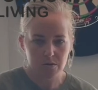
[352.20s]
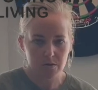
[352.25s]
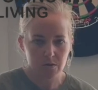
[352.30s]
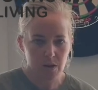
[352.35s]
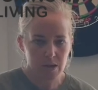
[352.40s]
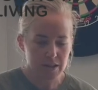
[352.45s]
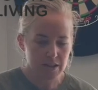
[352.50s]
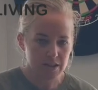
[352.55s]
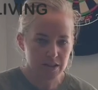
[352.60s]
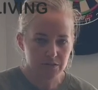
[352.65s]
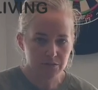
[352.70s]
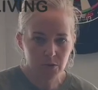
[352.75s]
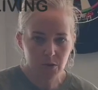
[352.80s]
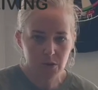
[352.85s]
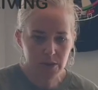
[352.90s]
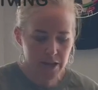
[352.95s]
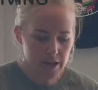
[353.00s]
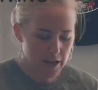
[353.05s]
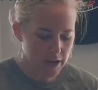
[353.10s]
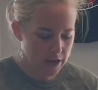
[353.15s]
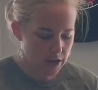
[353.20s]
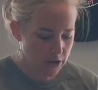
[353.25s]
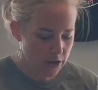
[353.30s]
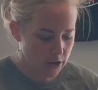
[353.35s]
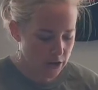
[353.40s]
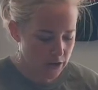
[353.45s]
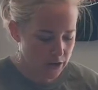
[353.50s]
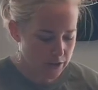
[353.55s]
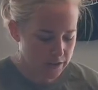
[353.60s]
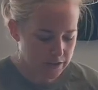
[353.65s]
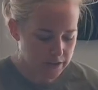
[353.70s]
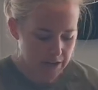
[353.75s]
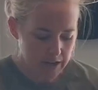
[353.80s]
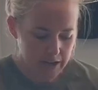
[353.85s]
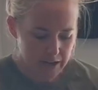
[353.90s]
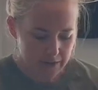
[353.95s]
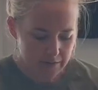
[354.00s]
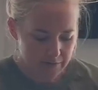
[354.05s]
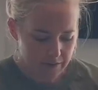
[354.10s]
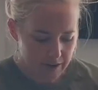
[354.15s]
exfoliators
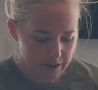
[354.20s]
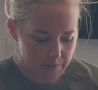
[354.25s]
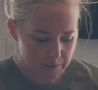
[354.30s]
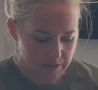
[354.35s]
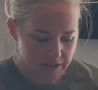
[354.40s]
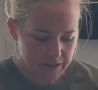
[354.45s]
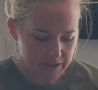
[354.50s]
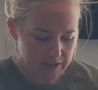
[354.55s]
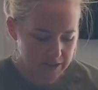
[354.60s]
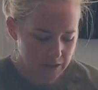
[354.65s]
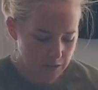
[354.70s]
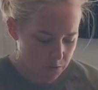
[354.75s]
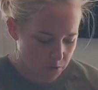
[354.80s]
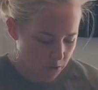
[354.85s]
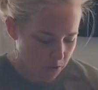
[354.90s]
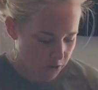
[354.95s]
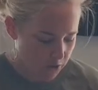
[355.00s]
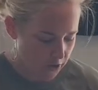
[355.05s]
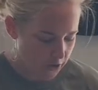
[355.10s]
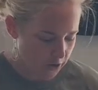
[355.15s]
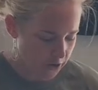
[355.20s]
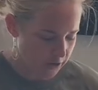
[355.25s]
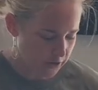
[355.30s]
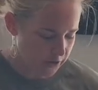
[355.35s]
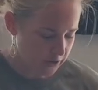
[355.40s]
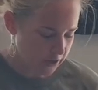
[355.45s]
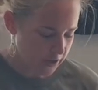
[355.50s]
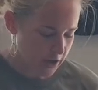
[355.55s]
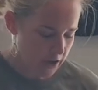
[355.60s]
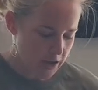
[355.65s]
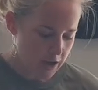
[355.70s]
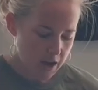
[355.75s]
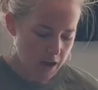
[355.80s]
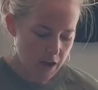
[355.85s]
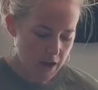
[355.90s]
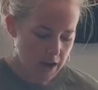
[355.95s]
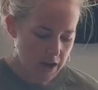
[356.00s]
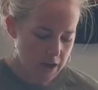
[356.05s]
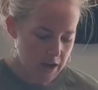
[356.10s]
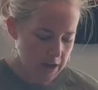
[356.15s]
and vitamin C rollers,
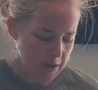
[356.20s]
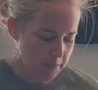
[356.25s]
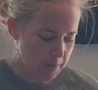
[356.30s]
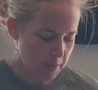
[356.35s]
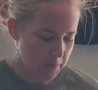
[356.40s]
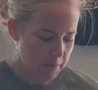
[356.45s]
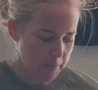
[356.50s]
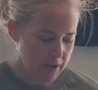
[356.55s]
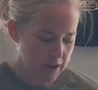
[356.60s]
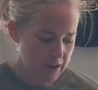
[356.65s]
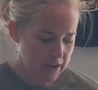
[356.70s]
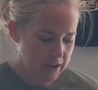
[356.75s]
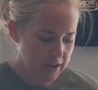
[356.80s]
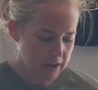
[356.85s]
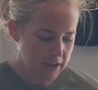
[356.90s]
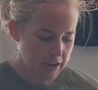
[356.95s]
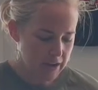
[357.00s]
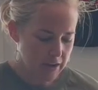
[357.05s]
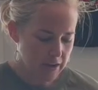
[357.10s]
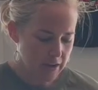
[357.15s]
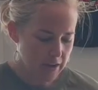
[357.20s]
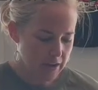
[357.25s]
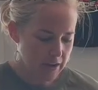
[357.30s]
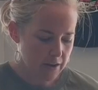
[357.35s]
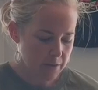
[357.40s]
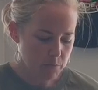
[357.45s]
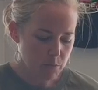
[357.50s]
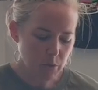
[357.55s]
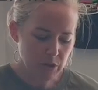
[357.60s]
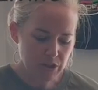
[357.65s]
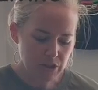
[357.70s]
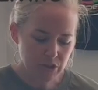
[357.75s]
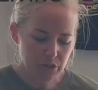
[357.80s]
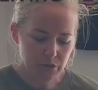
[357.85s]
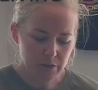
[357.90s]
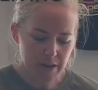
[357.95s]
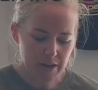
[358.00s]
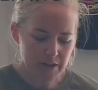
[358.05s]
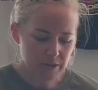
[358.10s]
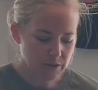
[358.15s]
my
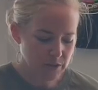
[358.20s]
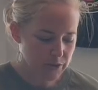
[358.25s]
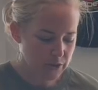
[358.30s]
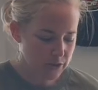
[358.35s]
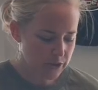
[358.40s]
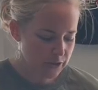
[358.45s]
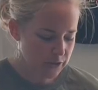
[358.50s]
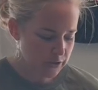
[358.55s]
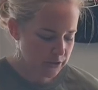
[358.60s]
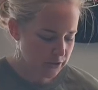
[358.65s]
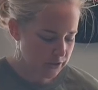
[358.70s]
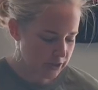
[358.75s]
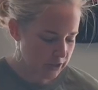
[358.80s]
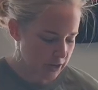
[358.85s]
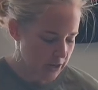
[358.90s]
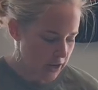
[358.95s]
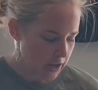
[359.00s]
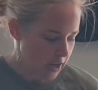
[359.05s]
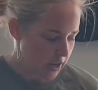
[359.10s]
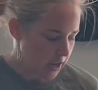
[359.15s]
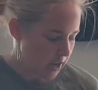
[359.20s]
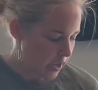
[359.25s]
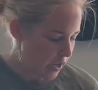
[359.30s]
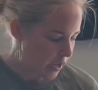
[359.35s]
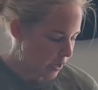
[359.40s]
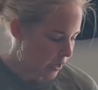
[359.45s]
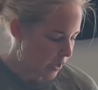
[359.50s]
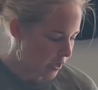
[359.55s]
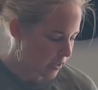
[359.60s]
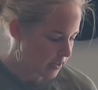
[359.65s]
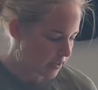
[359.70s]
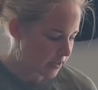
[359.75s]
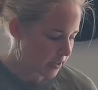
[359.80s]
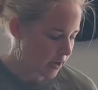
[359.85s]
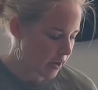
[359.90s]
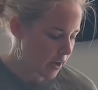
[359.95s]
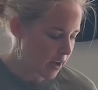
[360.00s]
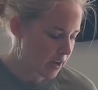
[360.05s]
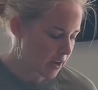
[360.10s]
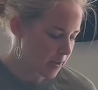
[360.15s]
moisturizers, and
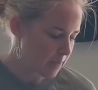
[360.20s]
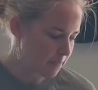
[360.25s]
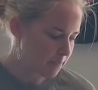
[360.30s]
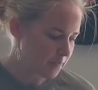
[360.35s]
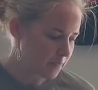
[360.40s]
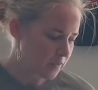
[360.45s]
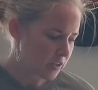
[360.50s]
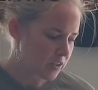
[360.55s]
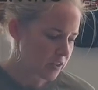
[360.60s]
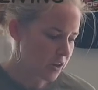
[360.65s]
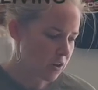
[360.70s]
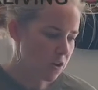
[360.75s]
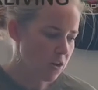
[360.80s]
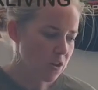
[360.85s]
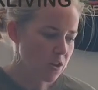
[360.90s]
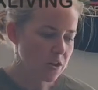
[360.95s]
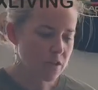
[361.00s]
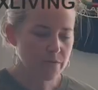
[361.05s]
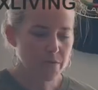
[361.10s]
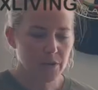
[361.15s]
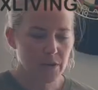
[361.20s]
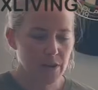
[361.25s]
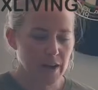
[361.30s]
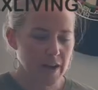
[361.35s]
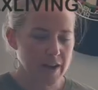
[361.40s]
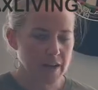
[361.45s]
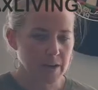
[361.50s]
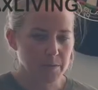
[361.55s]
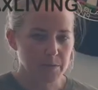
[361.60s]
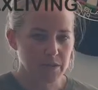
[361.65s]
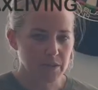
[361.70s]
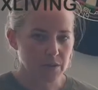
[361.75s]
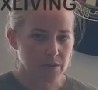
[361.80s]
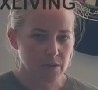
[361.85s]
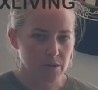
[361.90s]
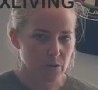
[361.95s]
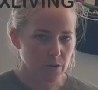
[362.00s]
all of her items are